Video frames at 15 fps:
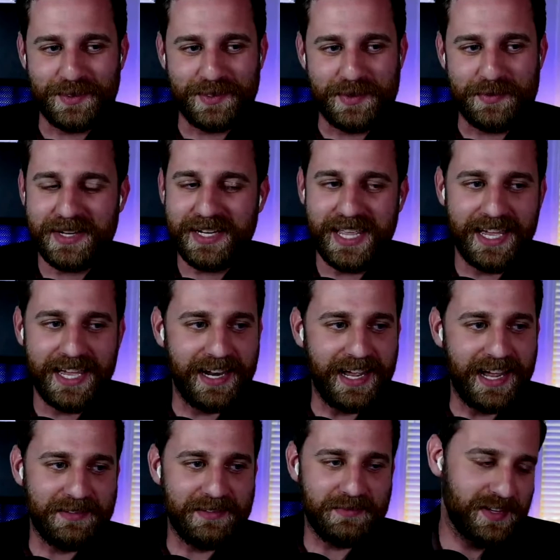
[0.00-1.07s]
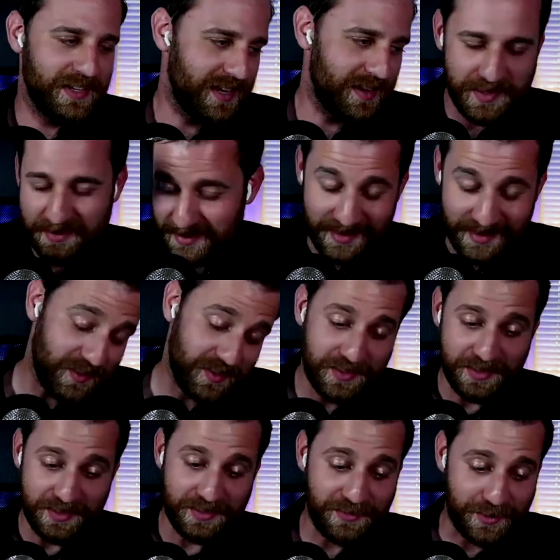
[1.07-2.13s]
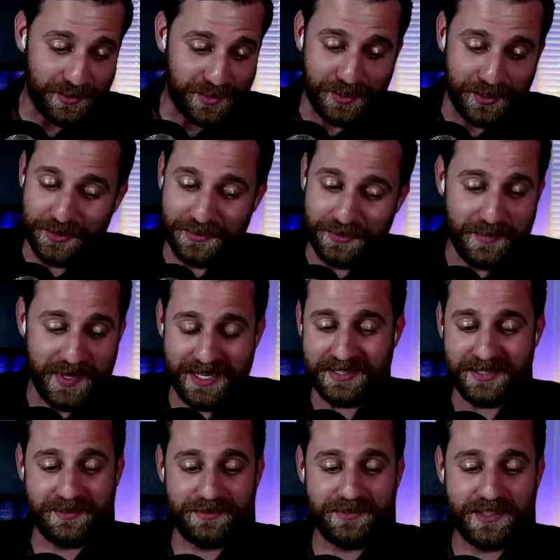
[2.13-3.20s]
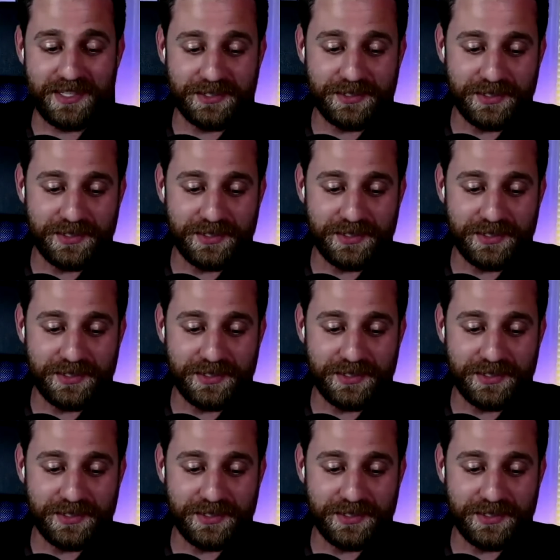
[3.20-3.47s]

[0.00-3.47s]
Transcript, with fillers: But again, the full circle piece of this,